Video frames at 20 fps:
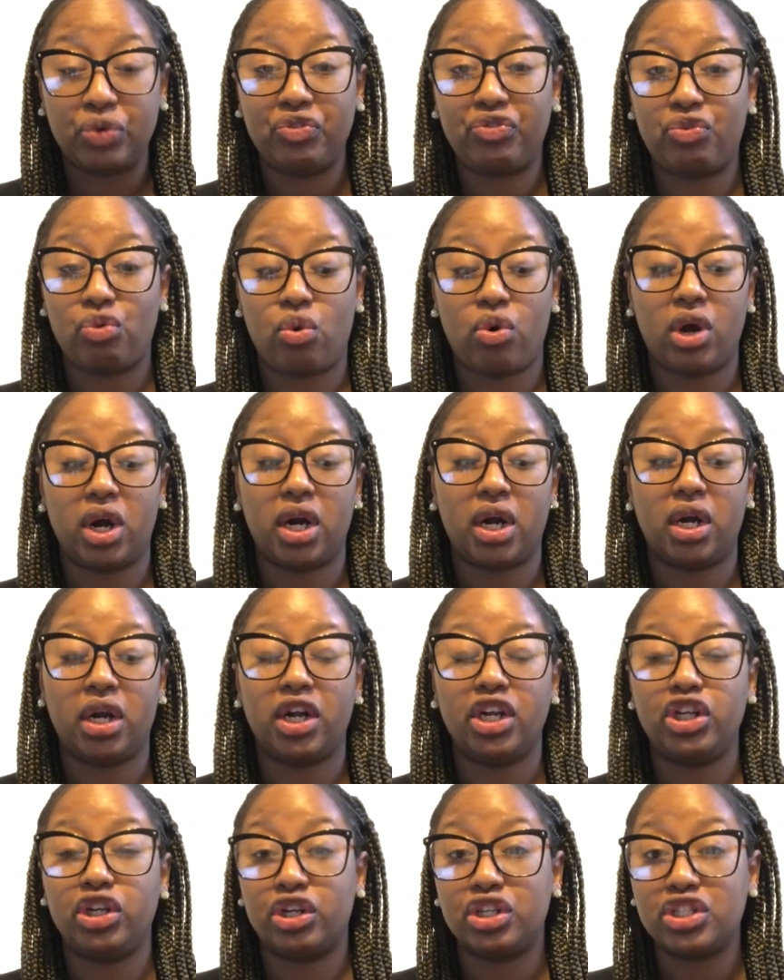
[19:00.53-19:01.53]

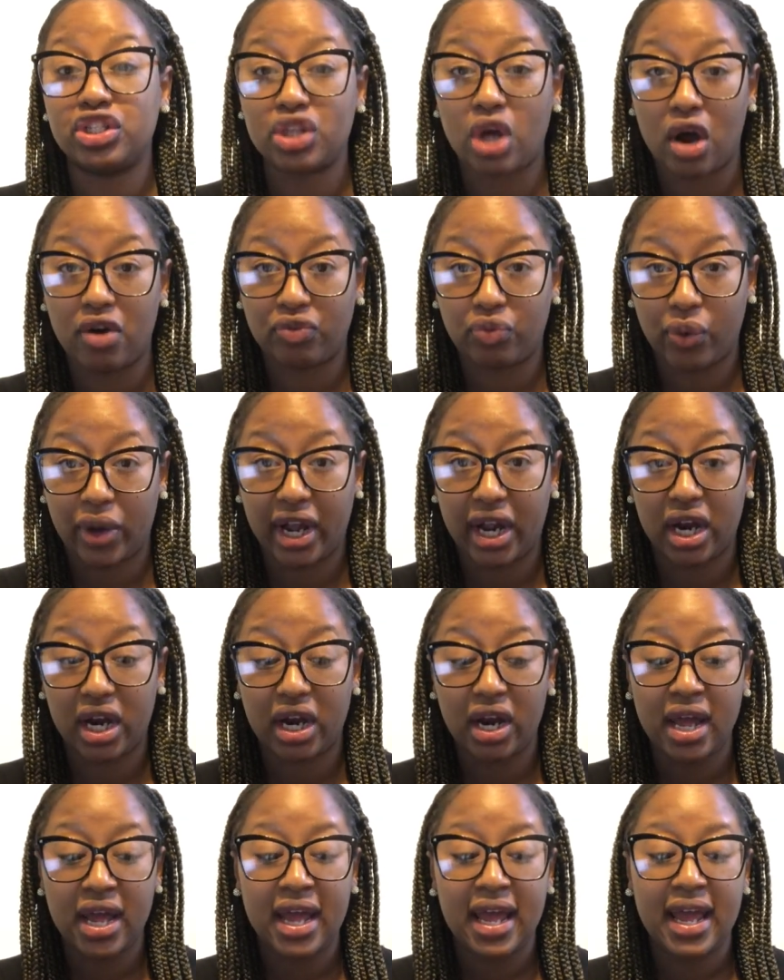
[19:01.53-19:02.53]
for your software,